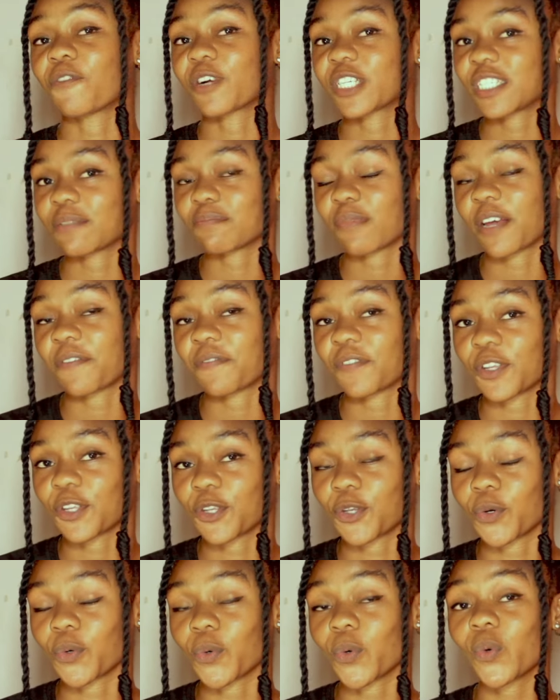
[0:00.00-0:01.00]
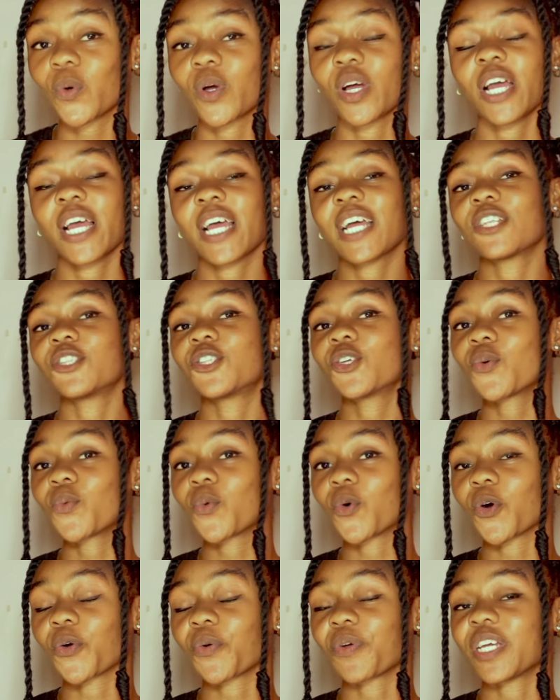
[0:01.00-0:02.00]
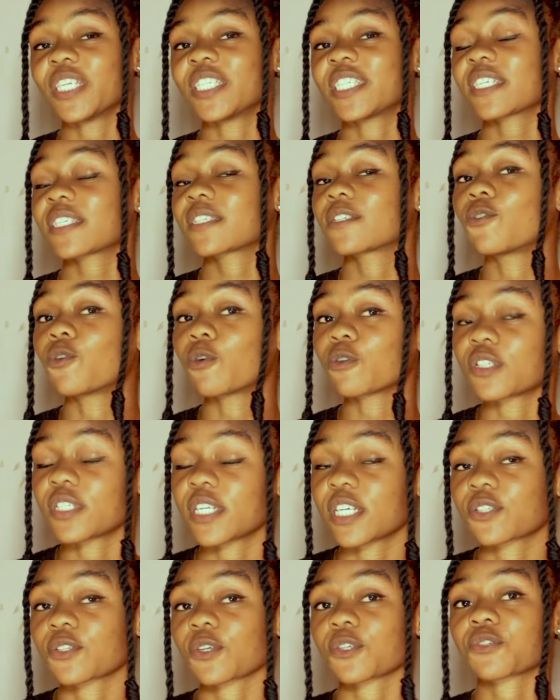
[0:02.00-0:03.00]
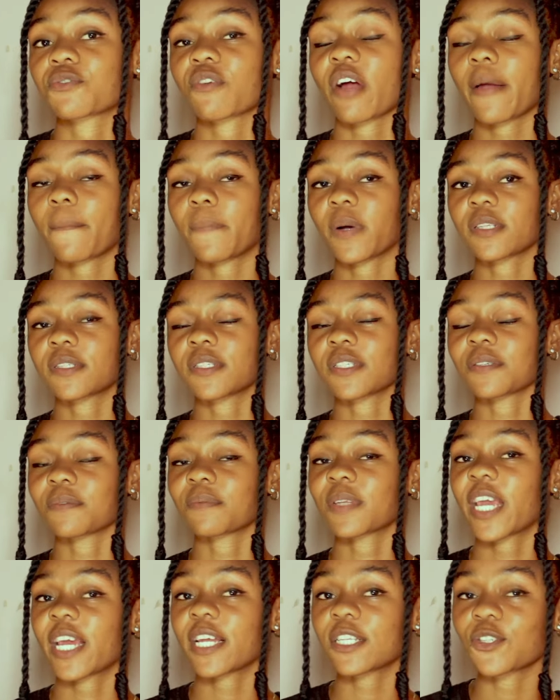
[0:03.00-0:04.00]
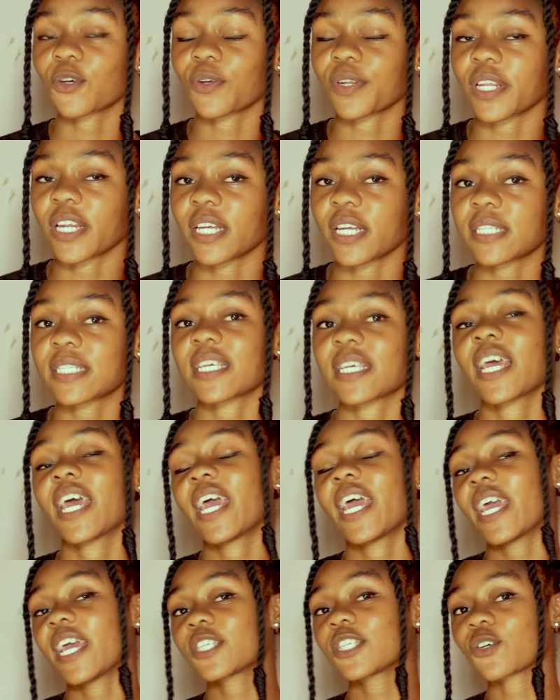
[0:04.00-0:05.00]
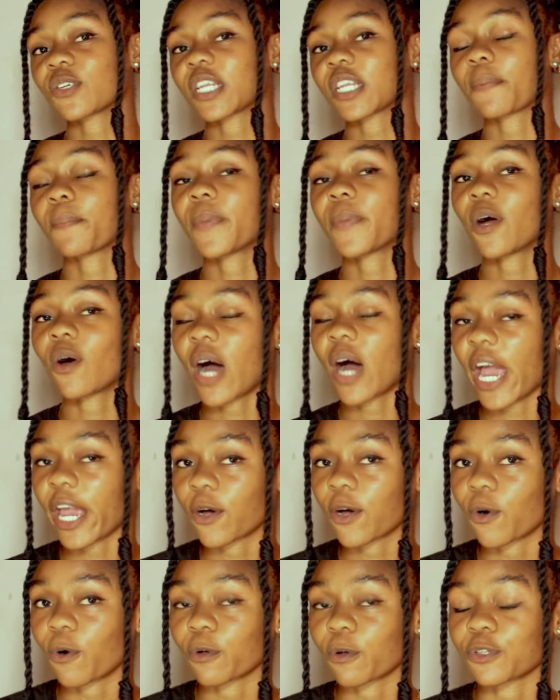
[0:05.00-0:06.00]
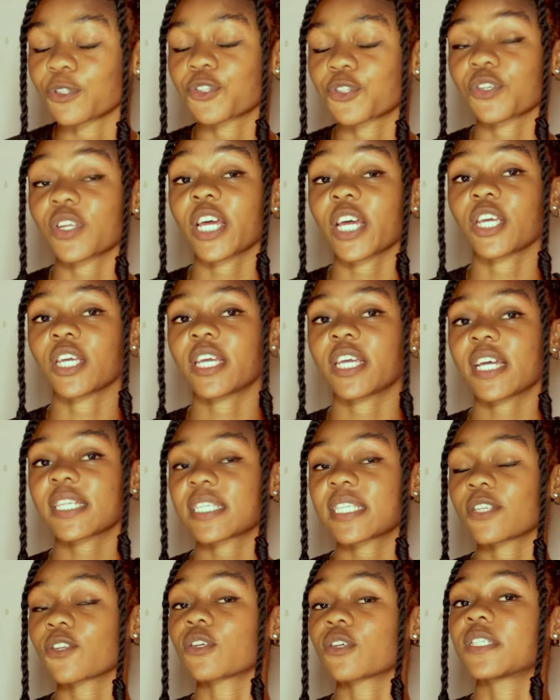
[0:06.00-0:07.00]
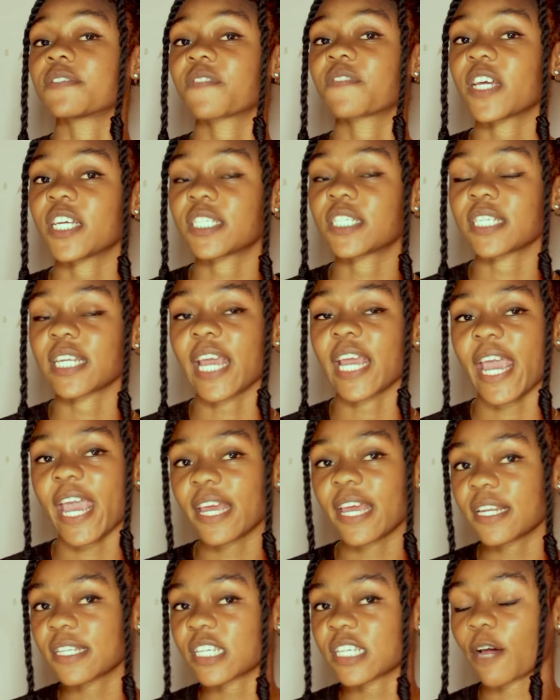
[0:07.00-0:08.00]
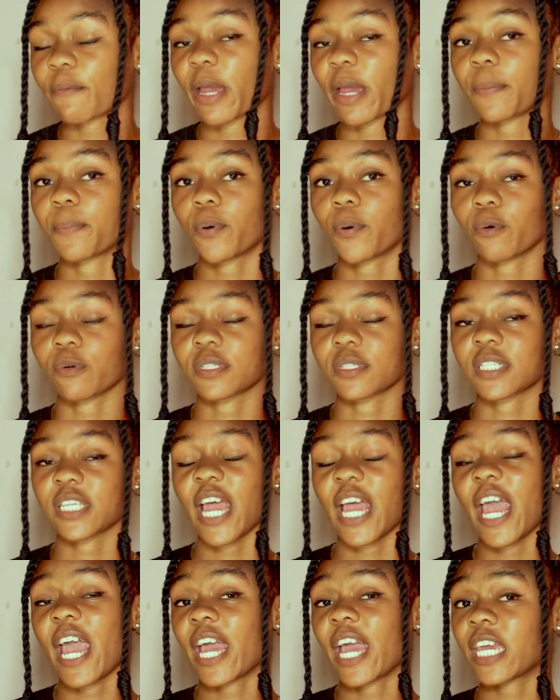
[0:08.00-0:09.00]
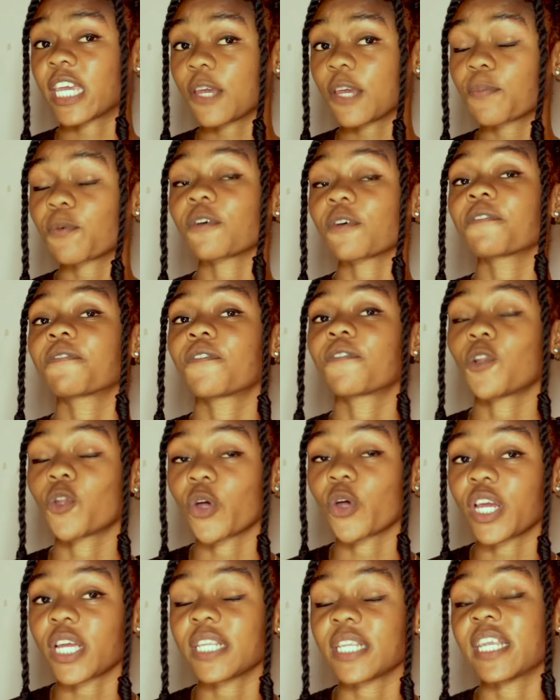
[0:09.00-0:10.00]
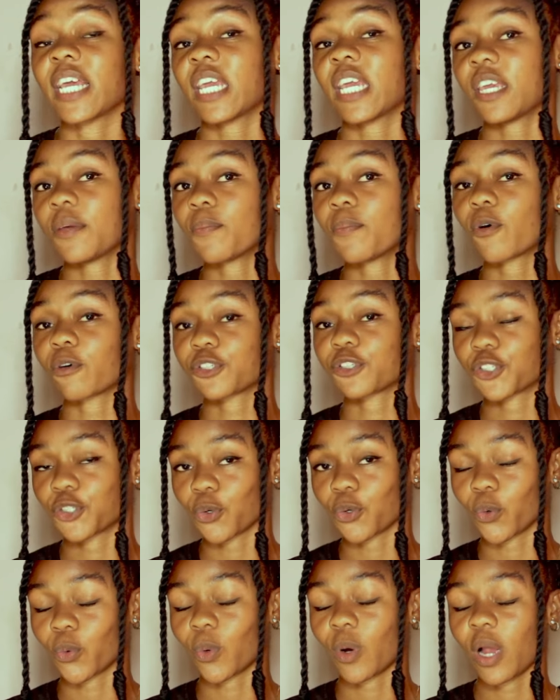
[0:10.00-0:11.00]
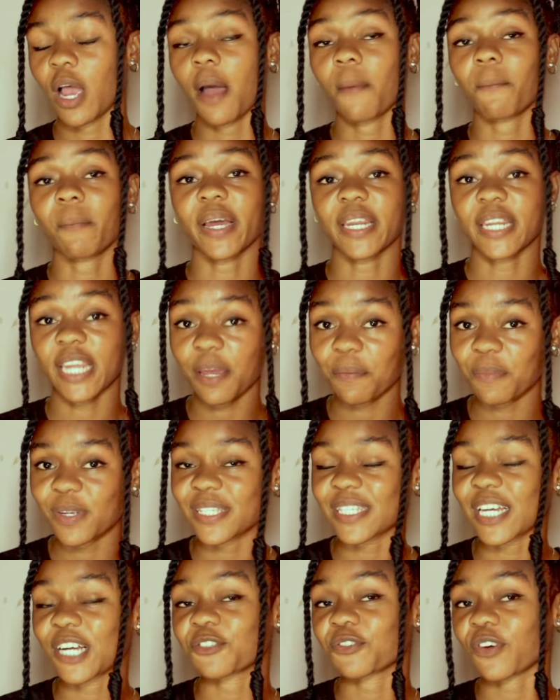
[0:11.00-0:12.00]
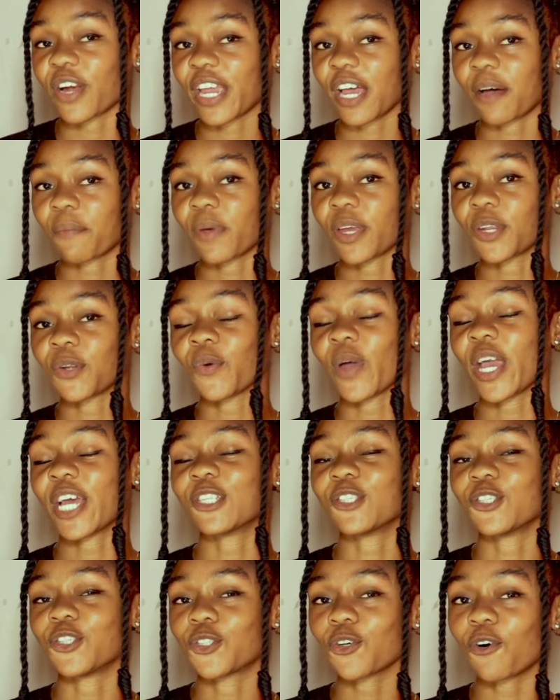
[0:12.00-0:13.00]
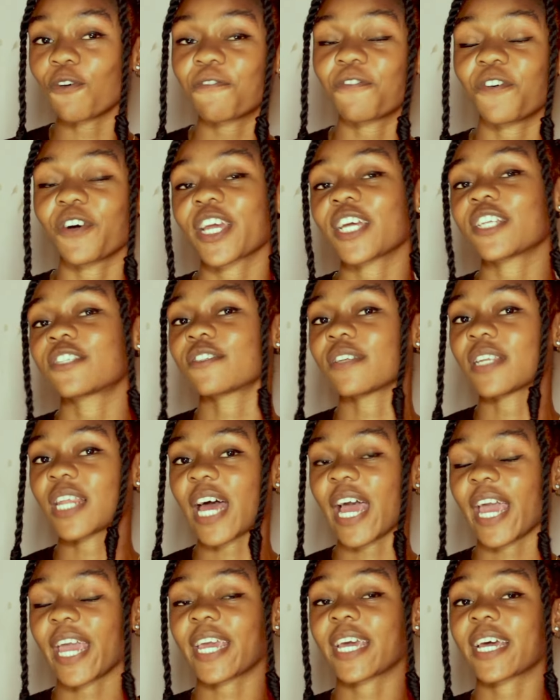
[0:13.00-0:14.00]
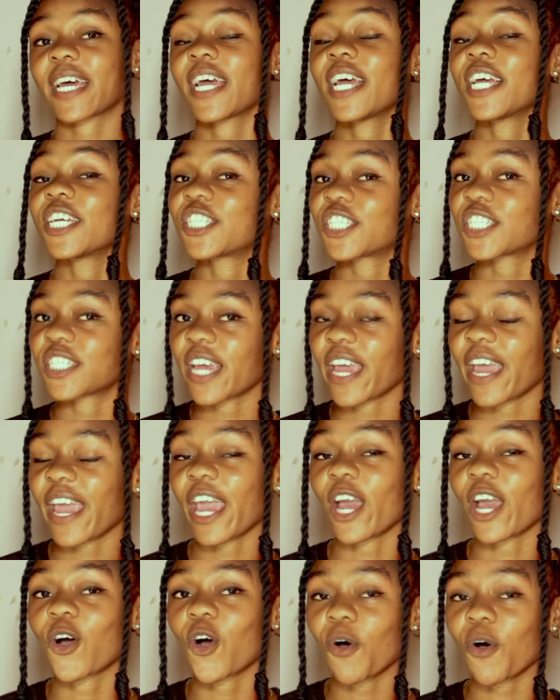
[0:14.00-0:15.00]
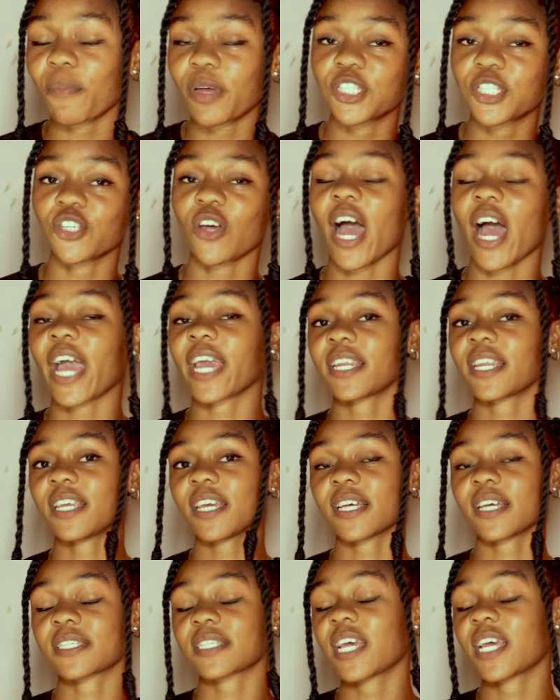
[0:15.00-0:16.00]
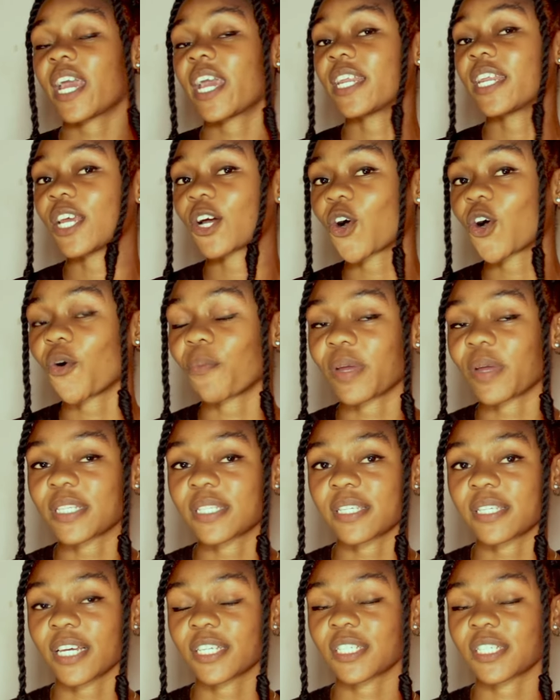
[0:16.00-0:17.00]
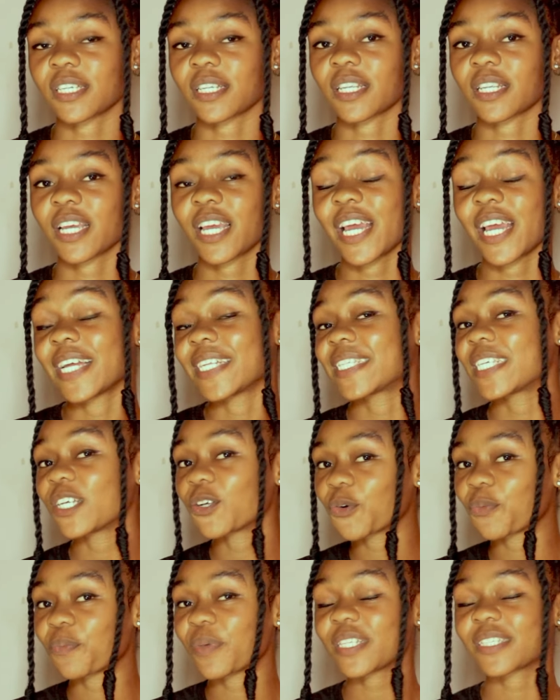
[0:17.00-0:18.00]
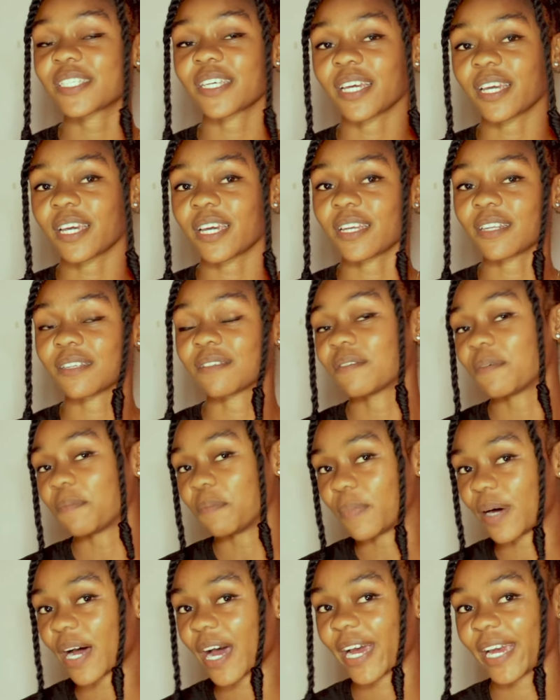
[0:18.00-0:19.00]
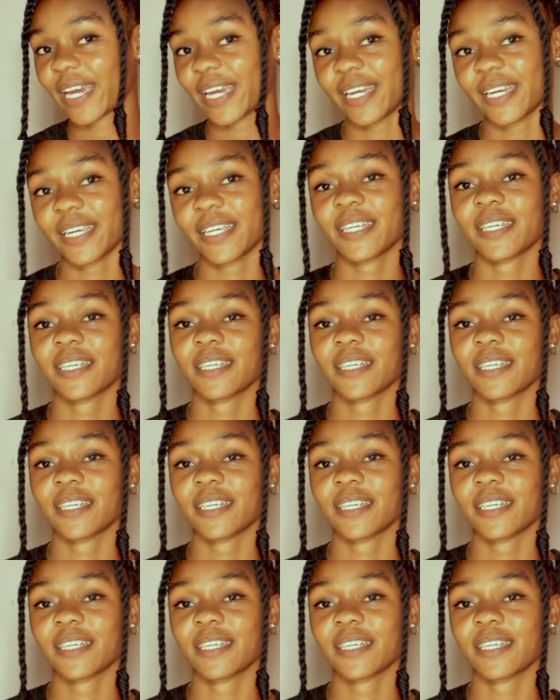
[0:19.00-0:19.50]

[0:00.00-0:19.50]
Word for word: watching my video, don't worry, just go to the subscribe button, hit on it, hit on the bell icon so that you get notification anytime I post and keep on following the Ebo show. My name is Sandra Yamenu and don't forget to like, share and comment your ideas in the comment section. Till we meet again, bye.